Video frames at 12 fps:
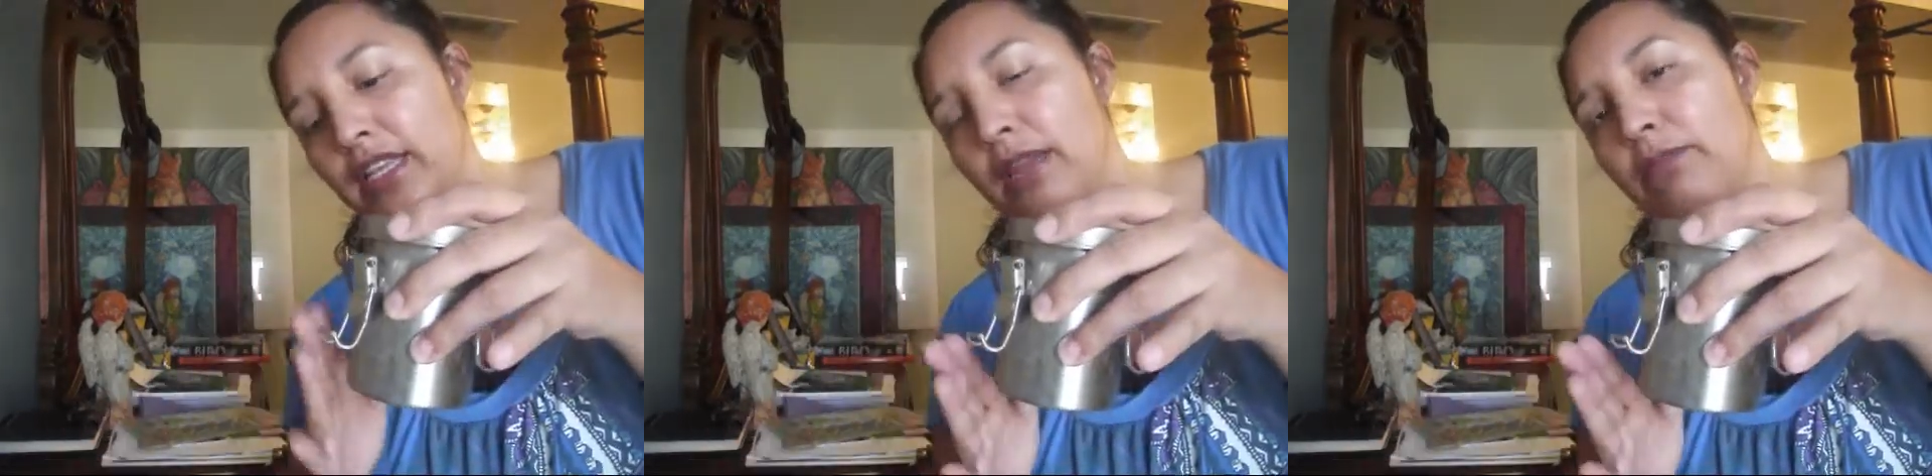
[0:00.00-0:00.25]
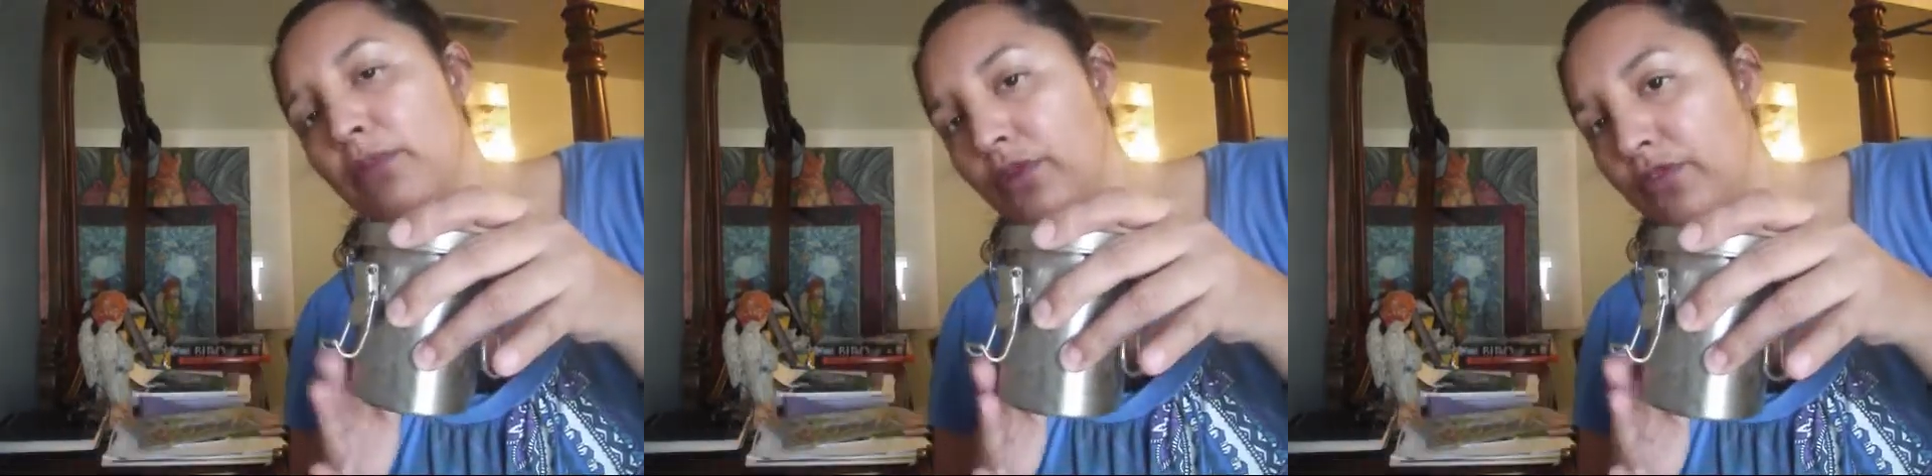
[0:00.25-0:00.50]

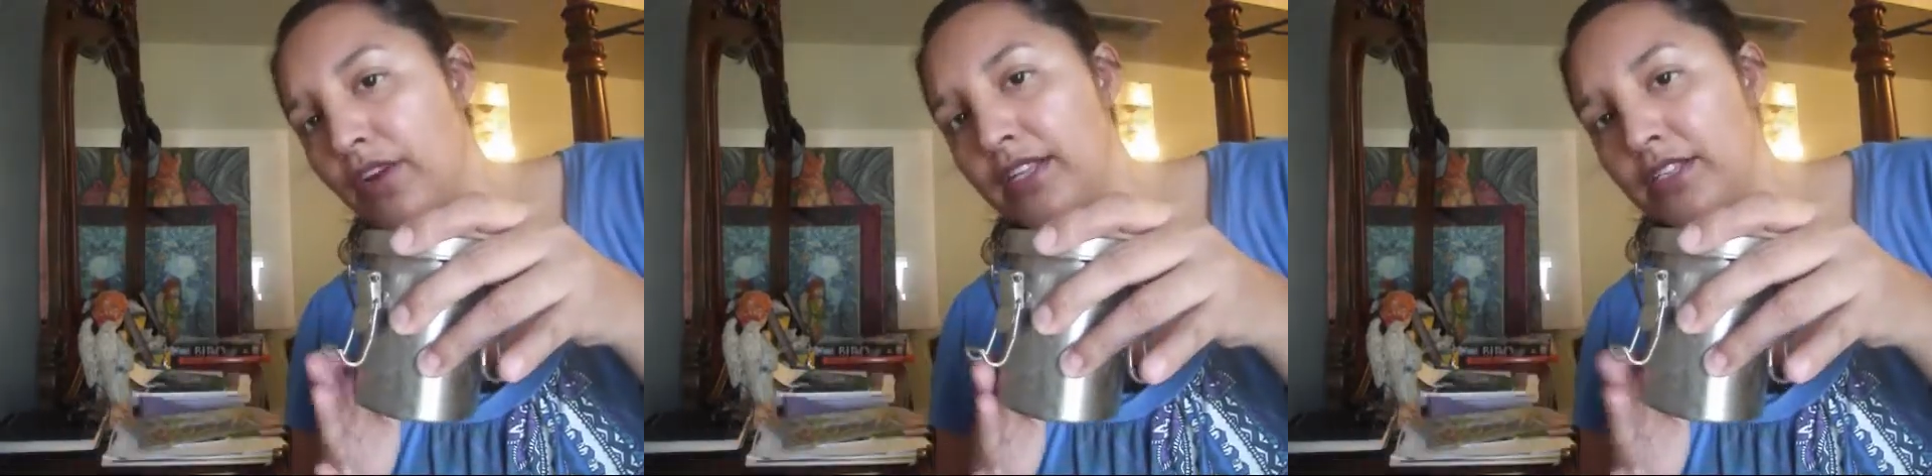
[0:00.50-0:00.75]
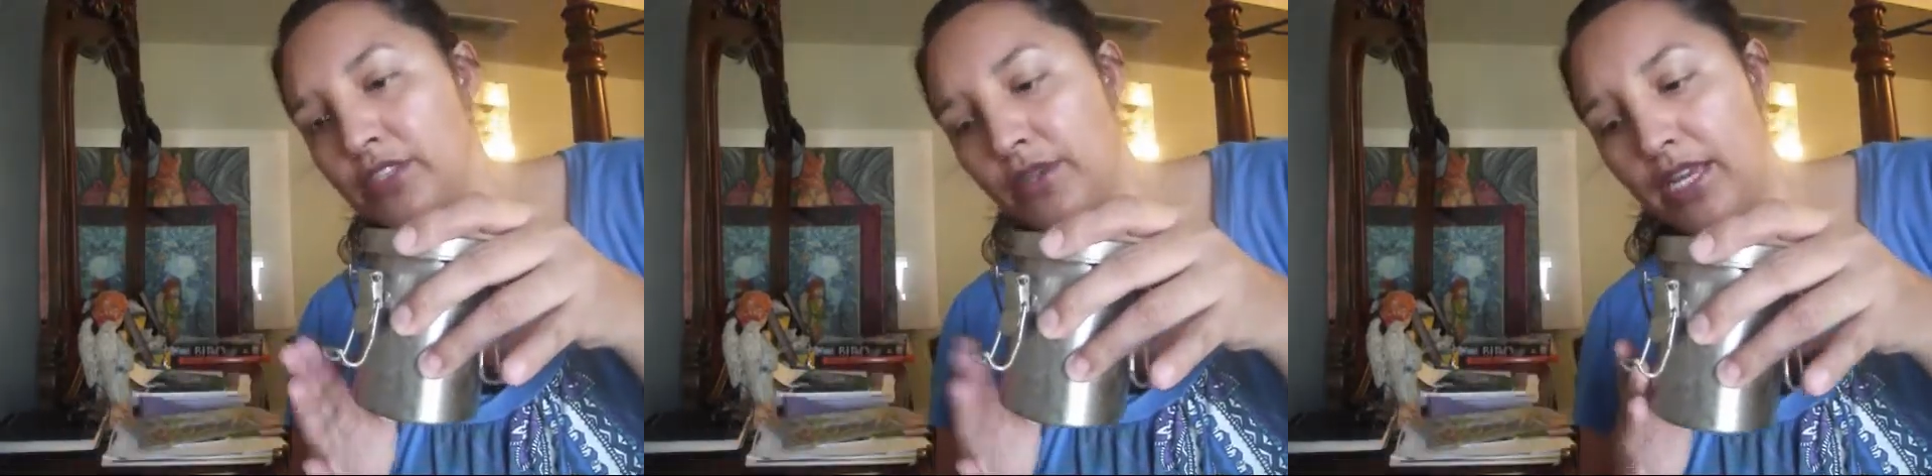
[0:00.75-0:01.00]
then move on
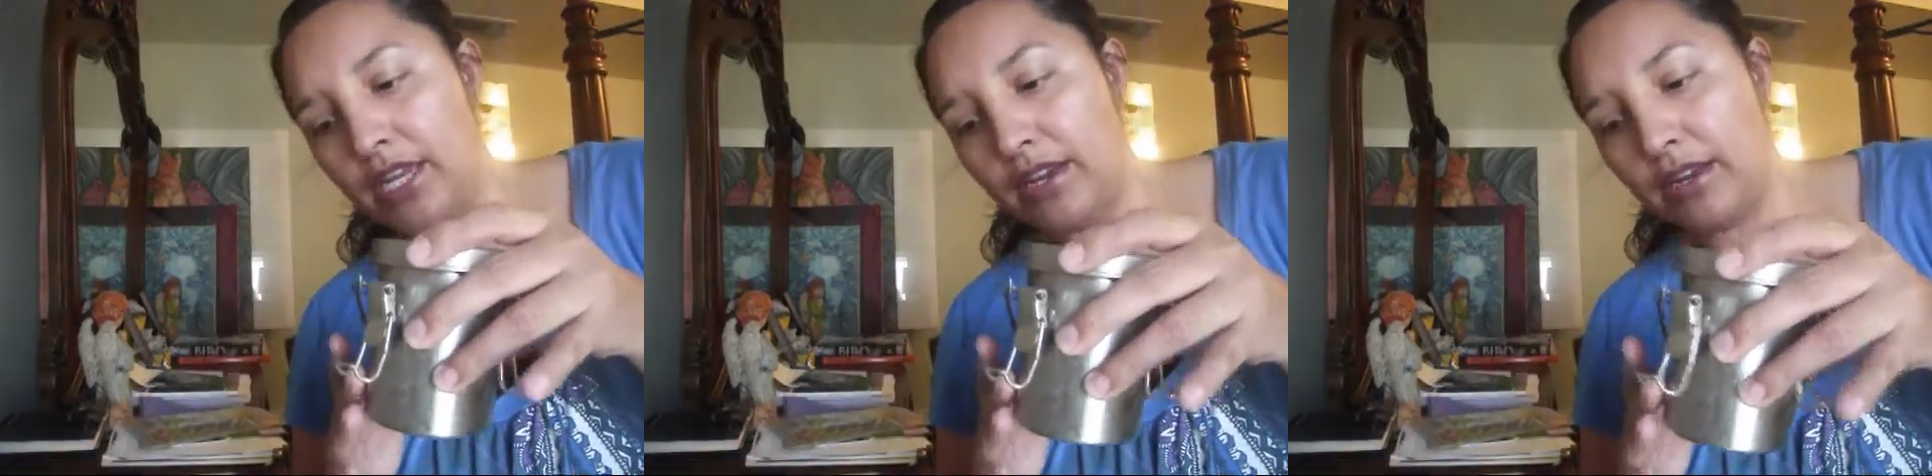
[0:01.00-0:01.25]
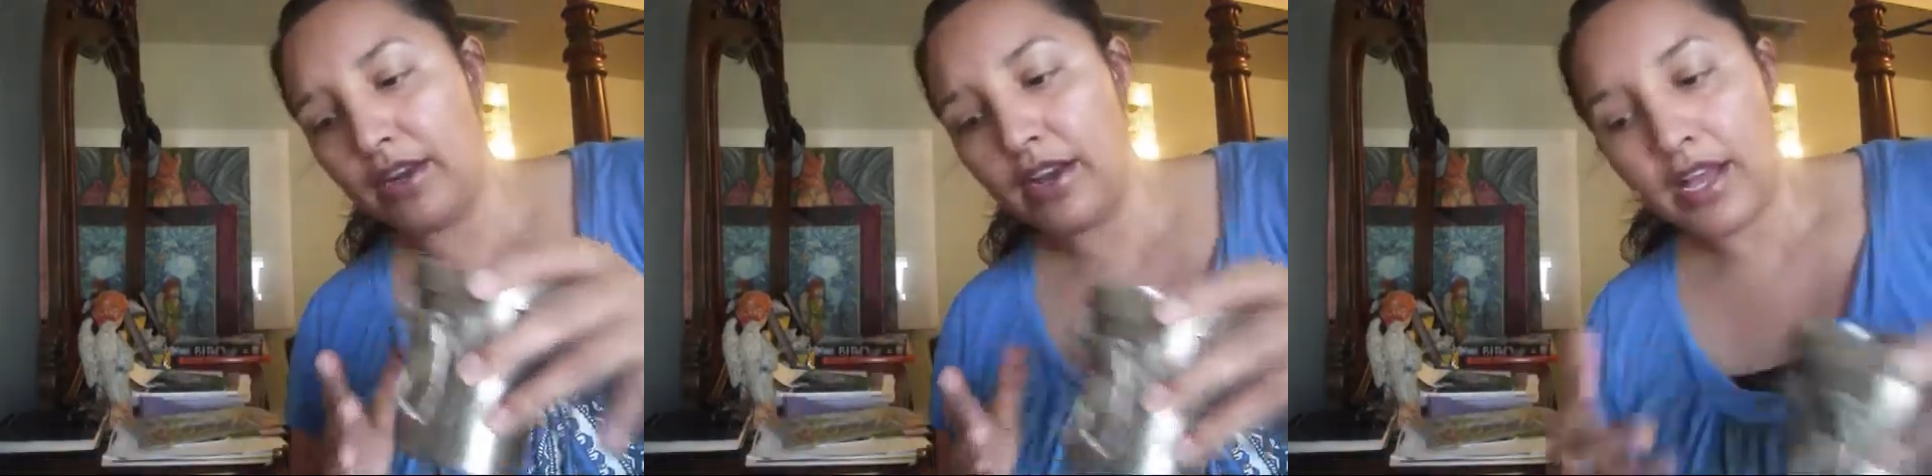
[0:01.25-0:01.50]
to here.